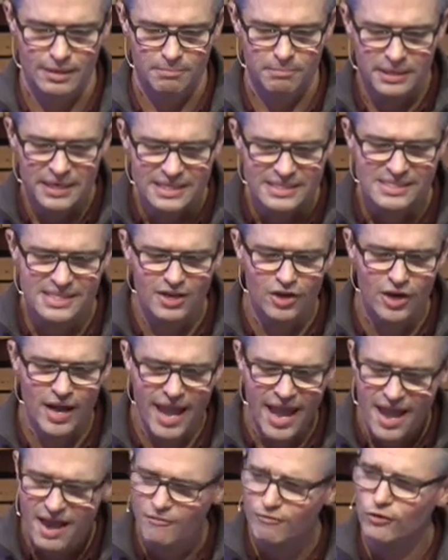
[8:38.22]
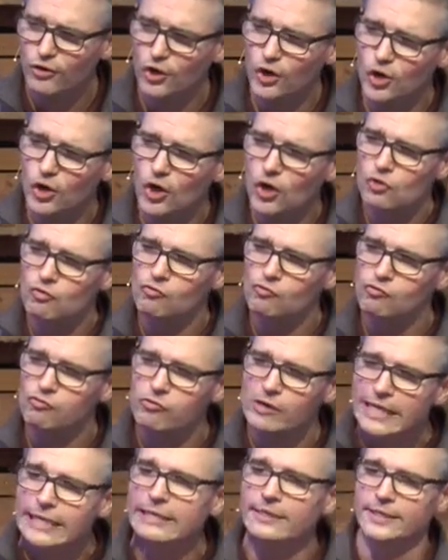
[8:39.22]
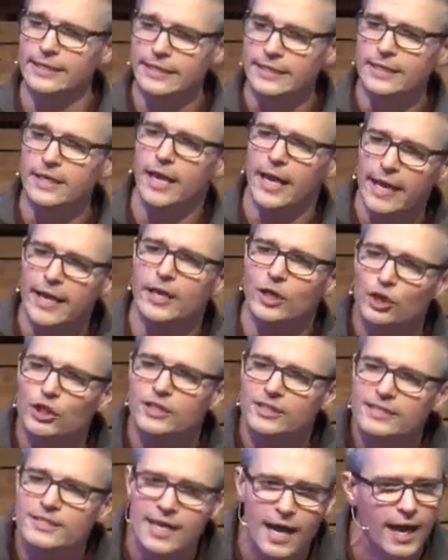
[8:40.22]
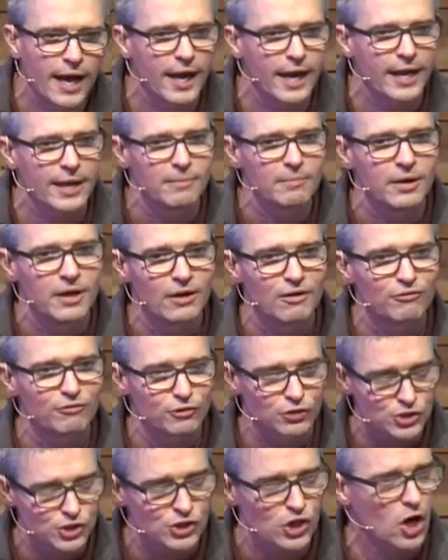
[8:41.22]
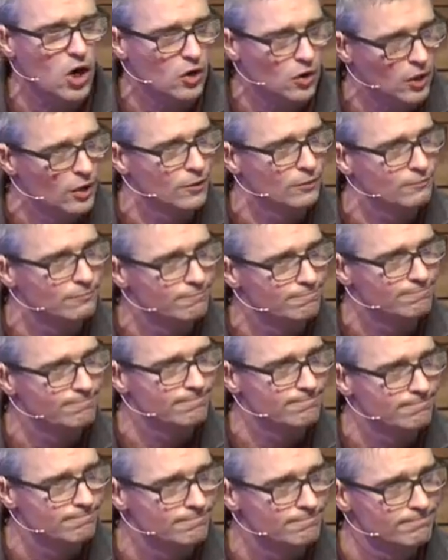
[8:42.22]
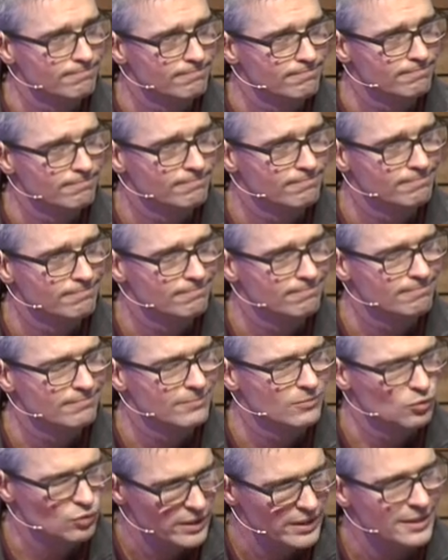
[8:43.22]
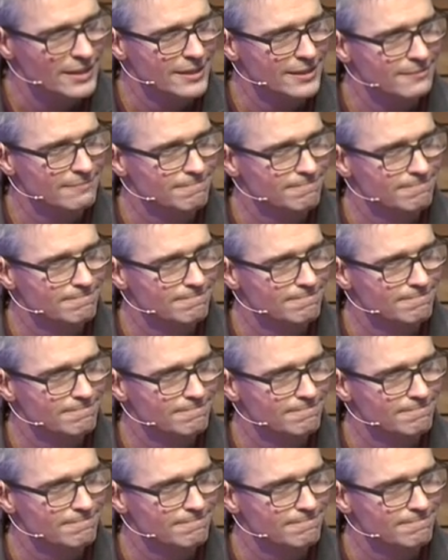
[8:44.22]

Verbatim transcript: But is there ever really a good time for sorrow? Really?